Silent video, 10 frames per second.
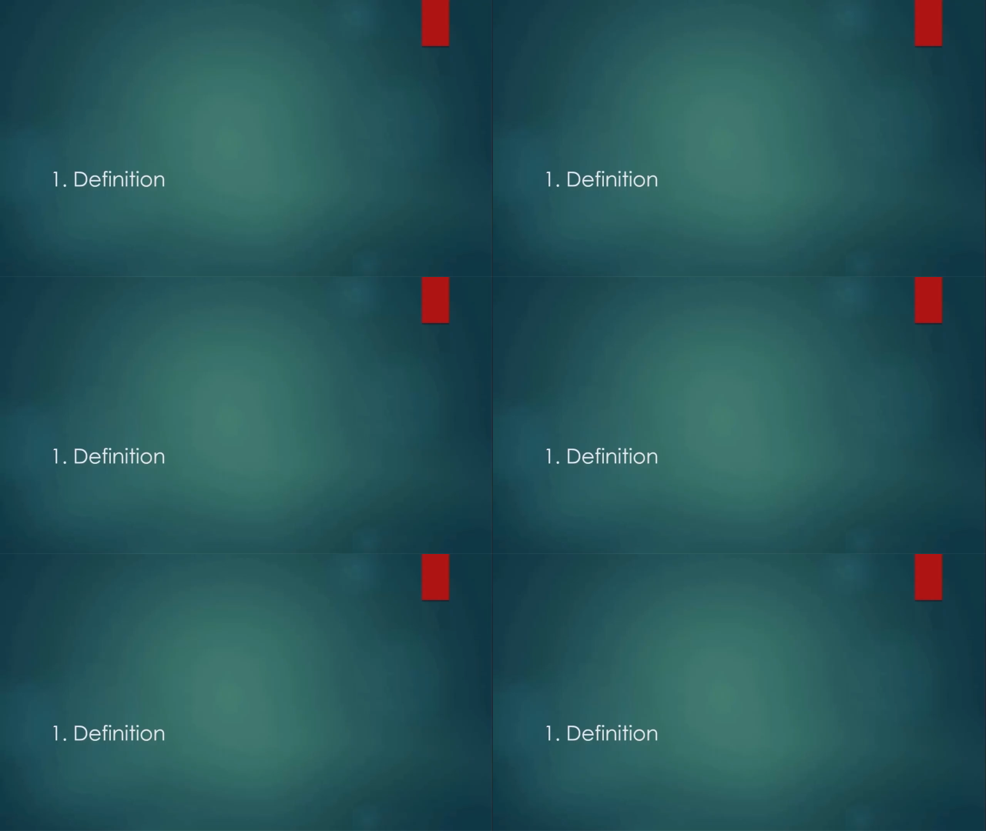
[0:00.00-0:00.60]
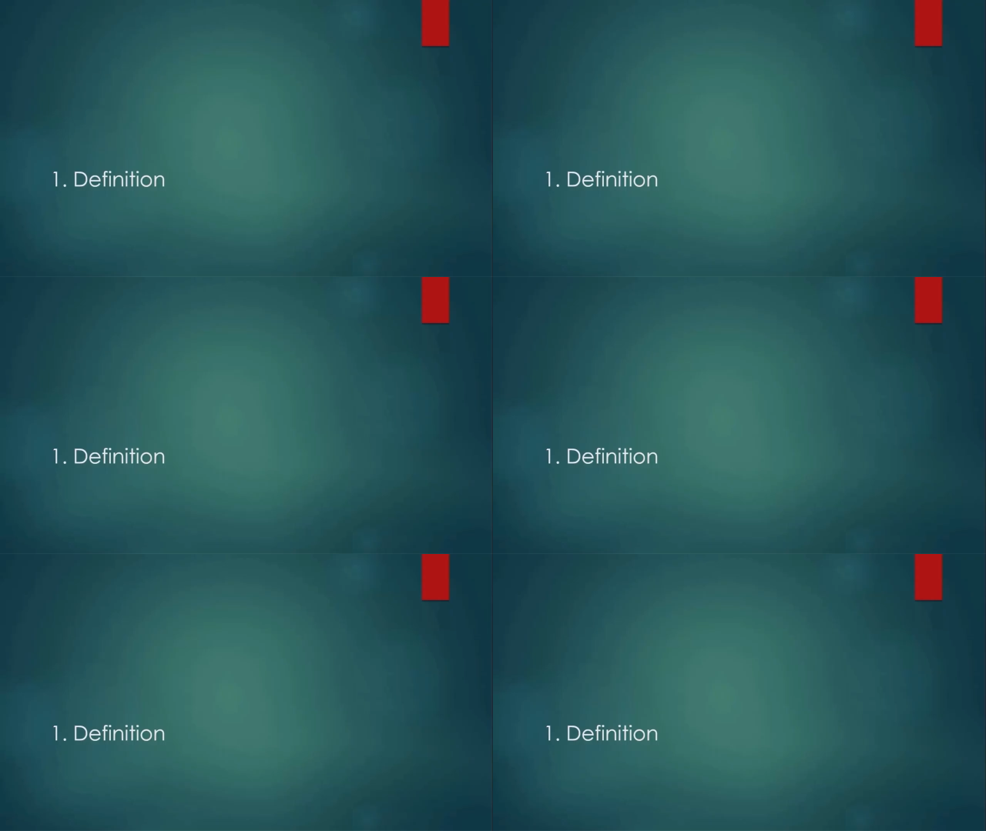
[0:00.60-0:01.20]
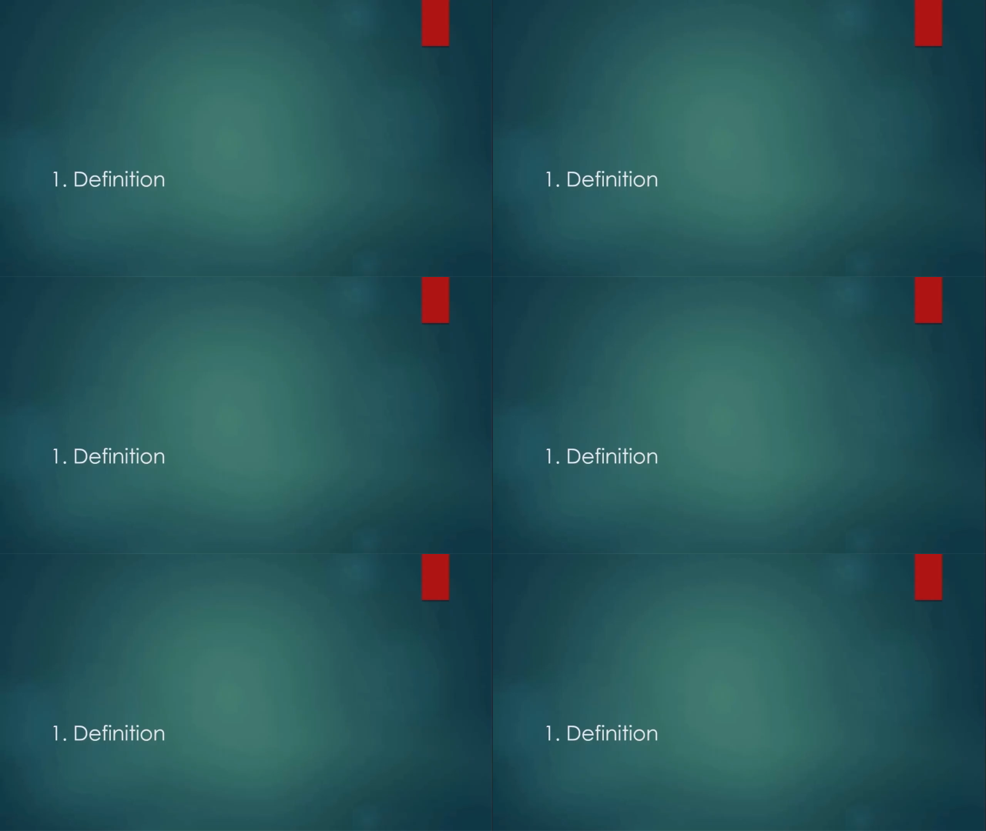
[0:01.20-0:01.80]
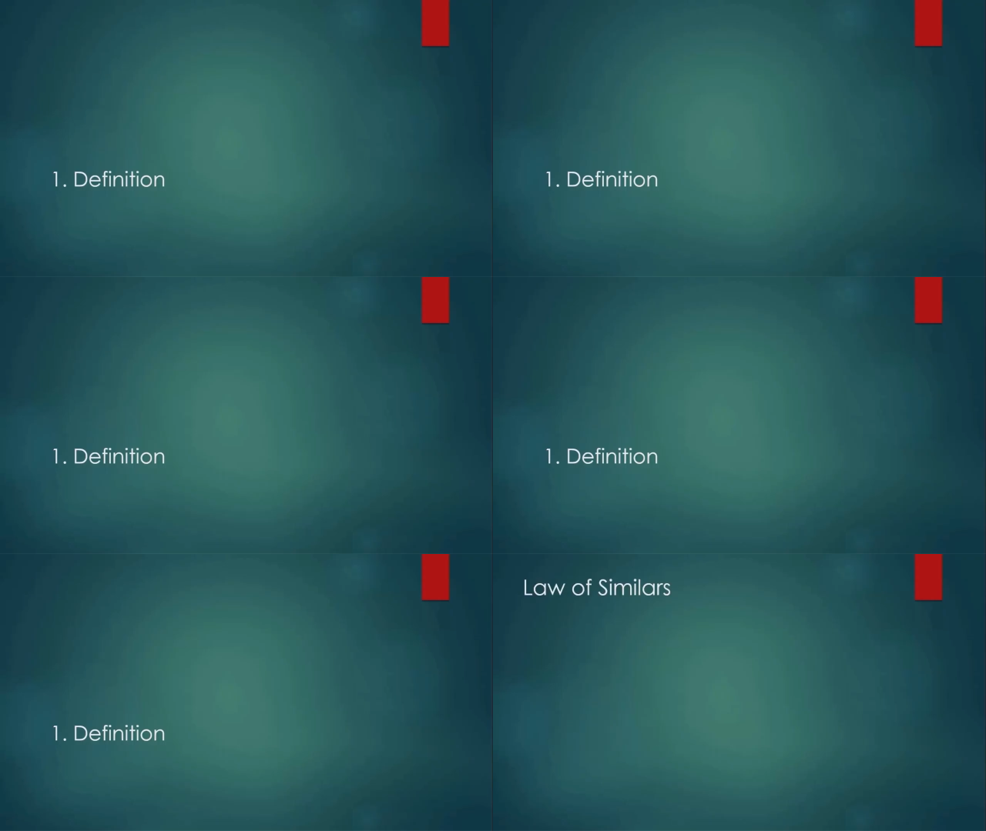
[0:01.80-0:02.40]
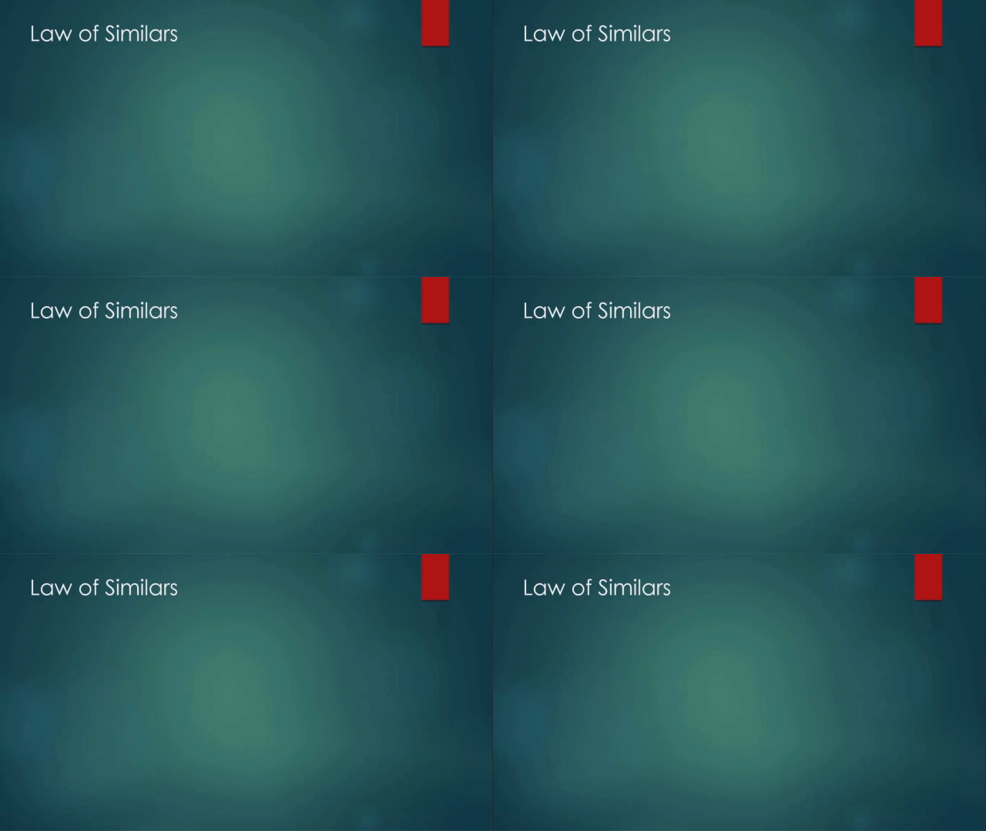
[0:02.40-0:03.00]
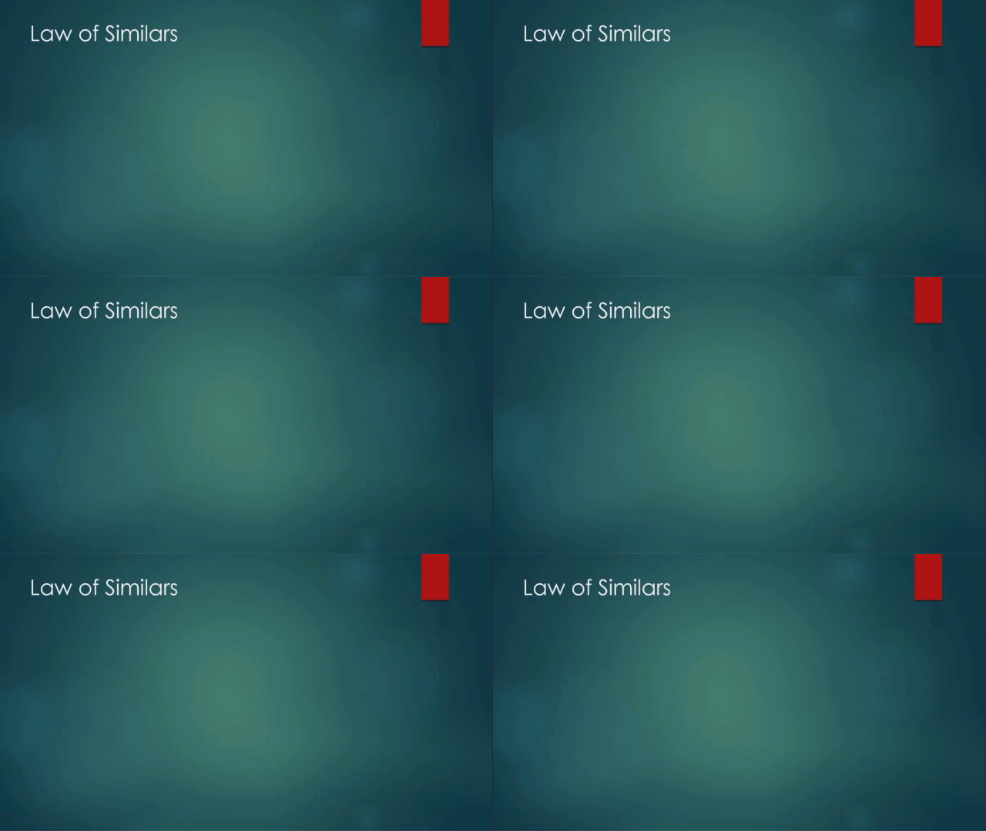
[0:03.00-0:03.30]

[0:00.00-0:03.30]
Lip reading: [unreadable: no face in view]